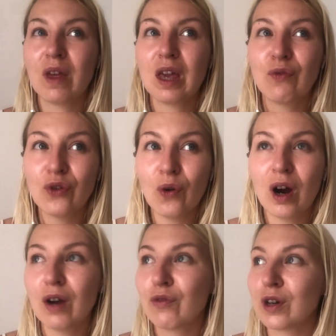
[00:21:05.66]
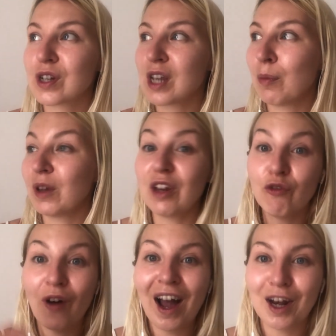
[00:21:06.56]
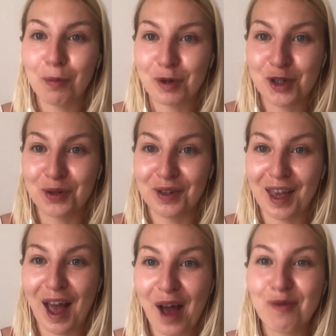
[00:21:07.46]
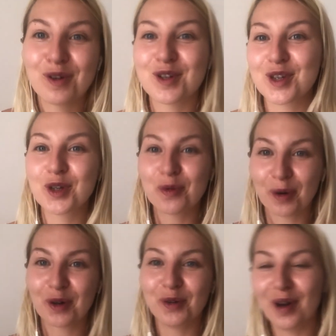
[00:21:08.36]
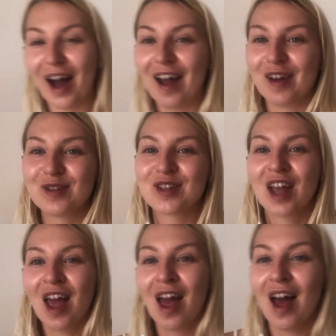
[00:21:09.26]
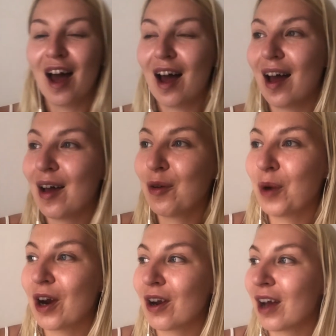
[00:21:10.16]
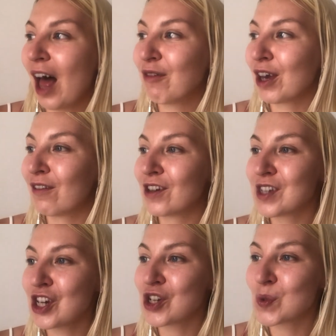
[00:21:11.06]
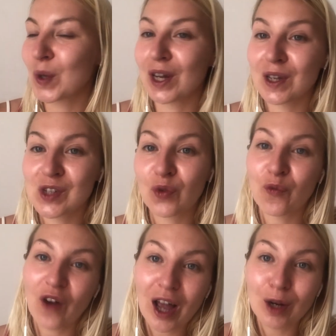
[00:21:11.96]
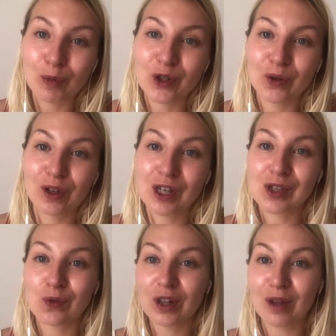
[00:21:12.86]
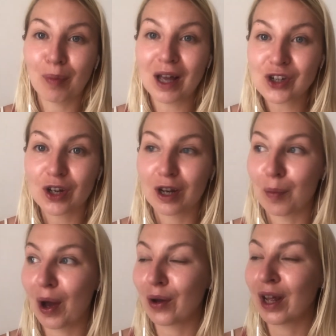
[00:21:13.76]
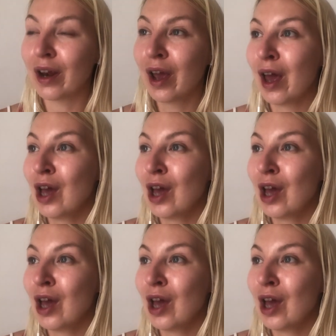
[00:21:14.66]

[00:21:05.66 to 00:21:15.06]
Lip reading: If you are, for example, in wine opportunity, I have one super cool guy who's we're having conversations with, and he's from wine opportunity. He's really passionate about it.